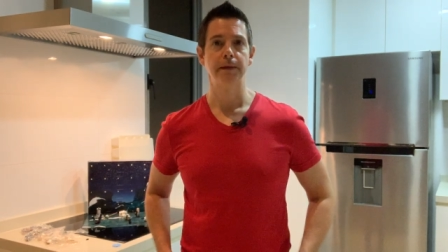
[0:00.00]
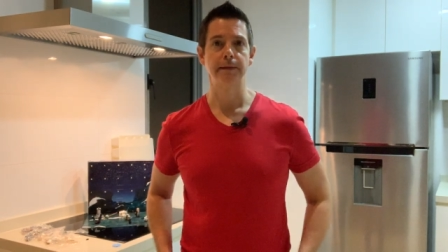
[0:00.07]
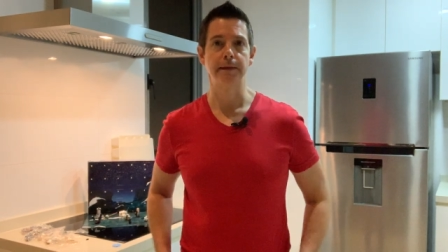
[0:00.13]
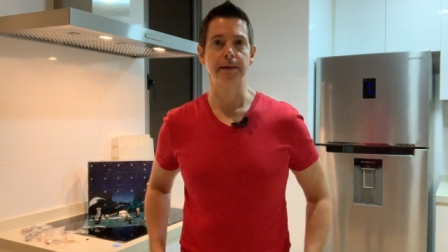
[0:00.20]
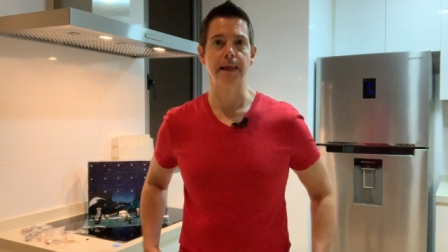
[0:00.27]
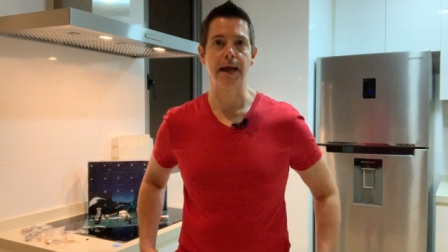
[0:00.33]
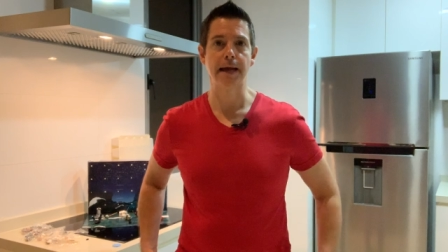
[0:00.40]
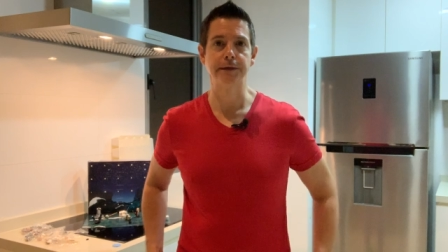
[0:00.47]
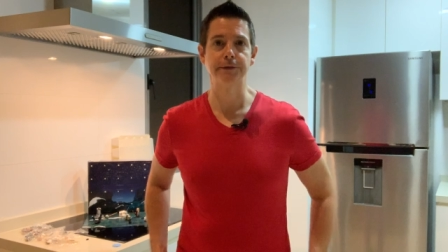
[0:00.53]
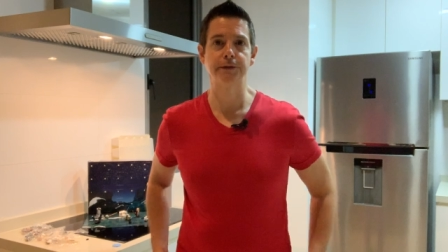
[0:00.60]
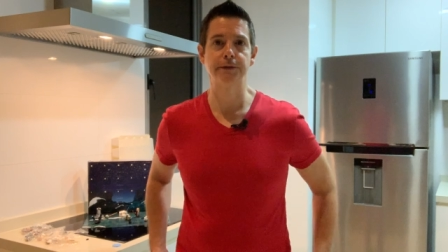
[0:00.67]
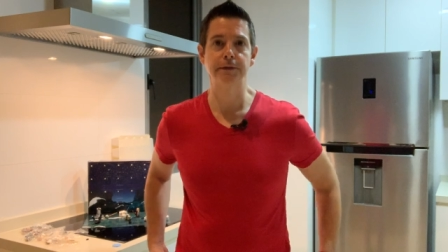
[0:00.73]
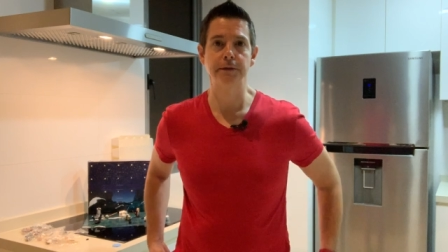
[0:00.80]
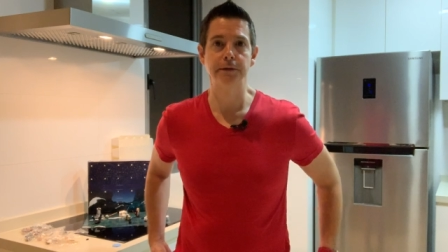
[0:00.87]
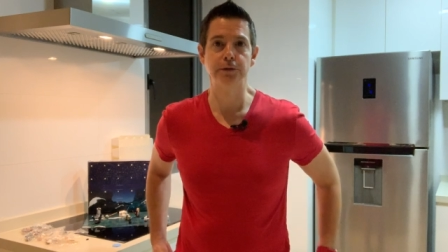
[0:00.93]
The
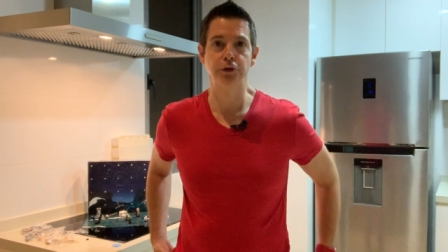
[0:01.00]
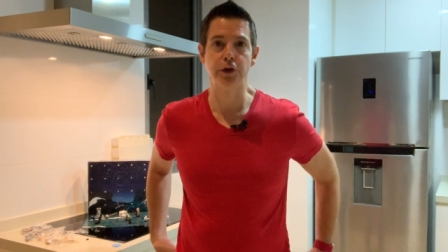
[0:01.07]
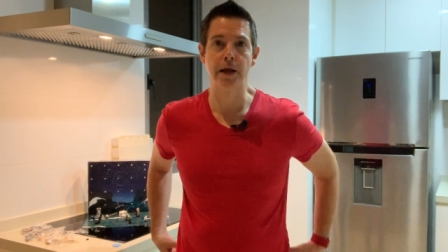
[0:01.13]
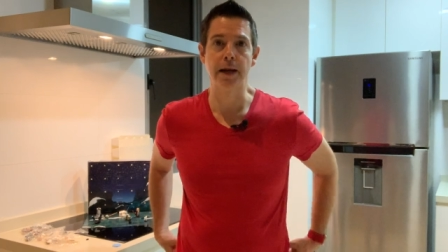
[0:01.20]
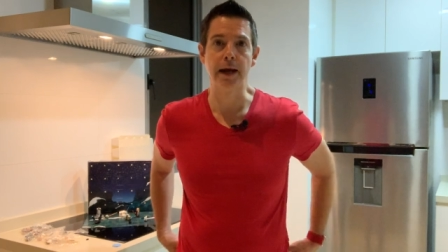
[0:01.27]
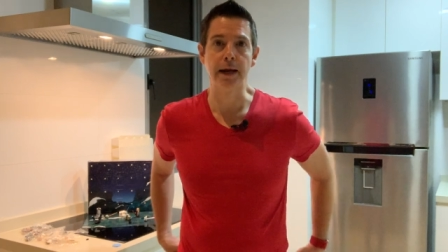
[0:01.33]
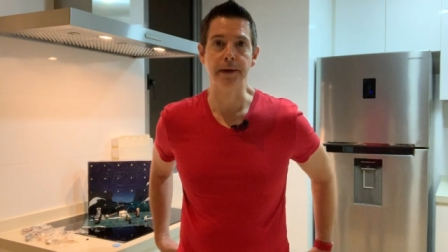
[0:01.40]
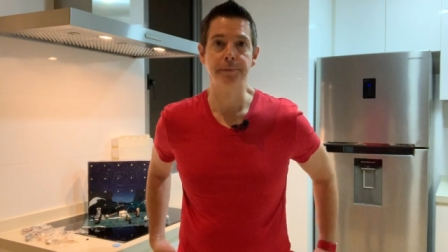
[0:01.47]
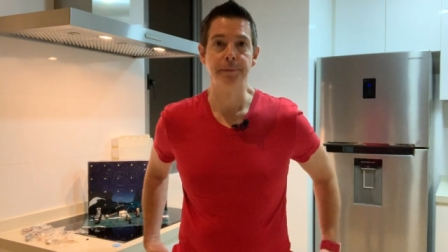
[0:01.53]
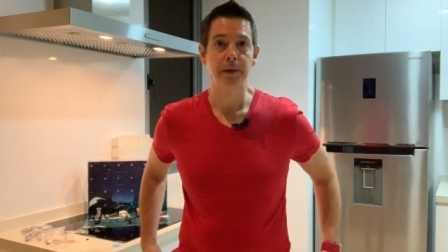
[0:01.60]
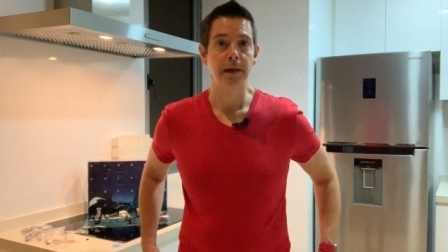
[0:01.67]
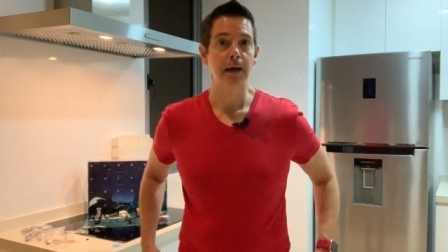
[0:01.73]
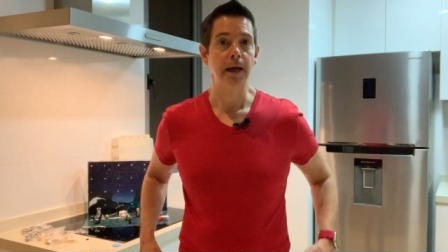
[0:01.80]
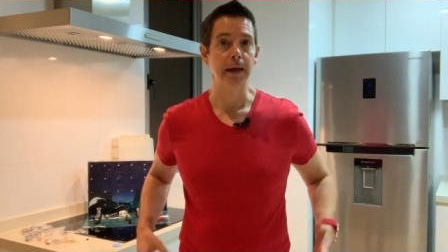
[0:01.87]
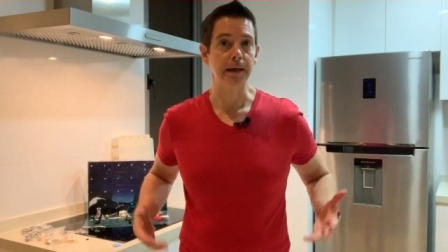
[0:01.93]
Last Jedi,
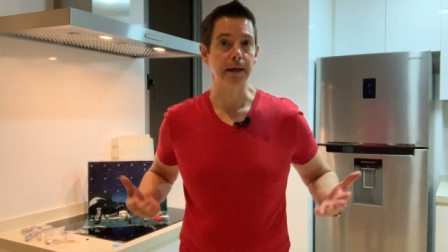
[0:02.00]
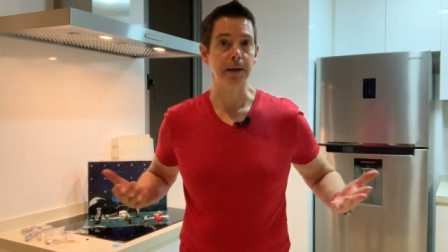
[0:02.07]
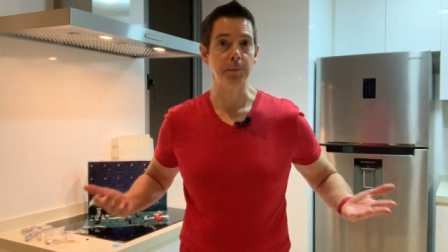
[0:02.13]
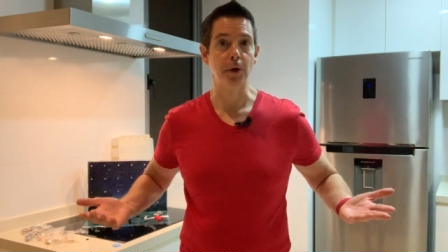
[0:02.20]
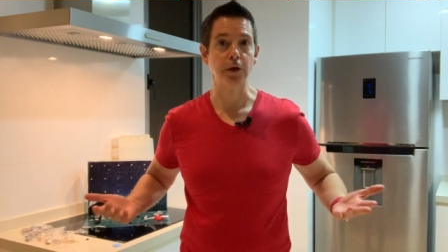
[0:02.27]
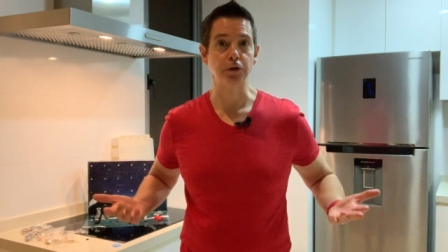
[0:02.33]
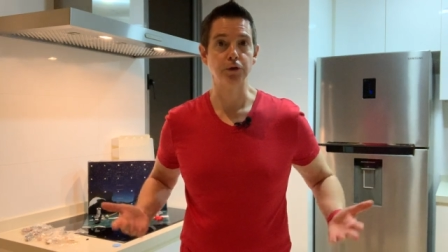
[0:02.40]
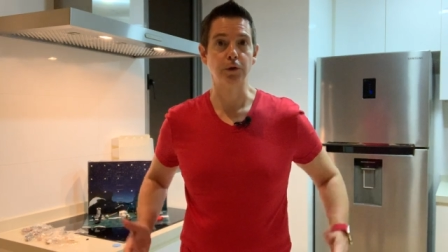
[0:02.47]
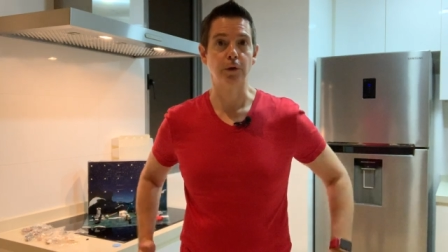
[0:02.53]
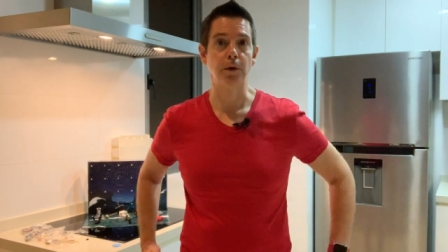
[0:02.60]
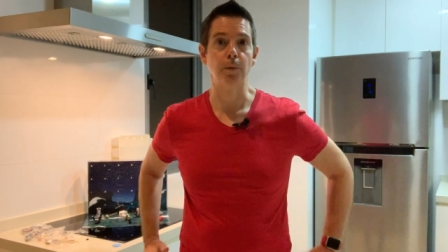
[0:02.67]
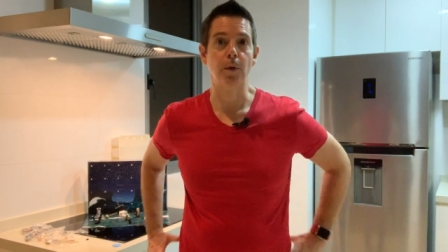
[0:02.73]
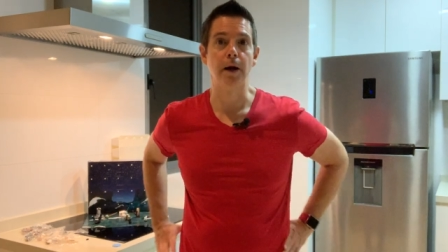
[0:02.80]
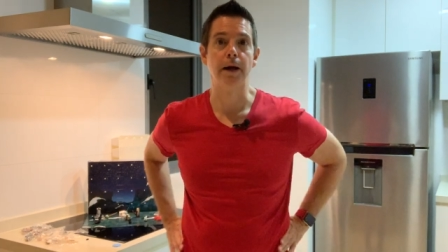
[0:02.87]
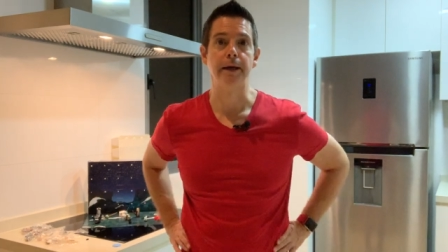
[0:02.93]
and I'm not sure
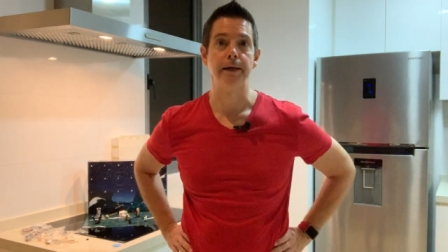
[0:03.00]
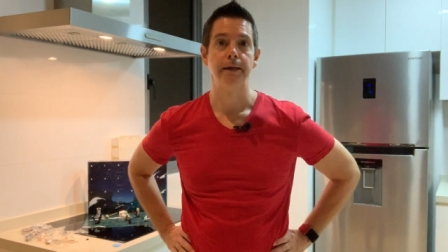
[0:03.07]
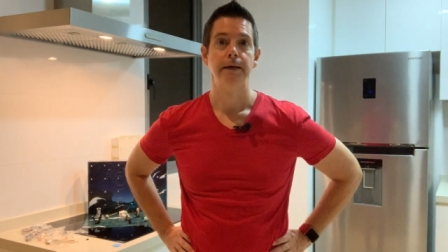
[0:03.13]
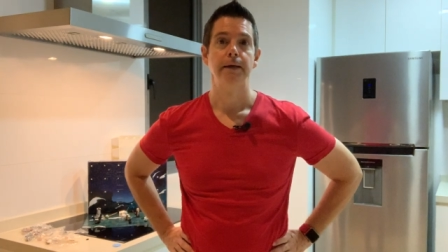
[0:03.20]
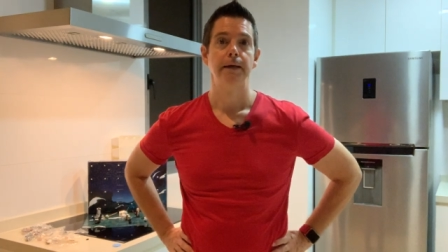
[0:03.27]
why.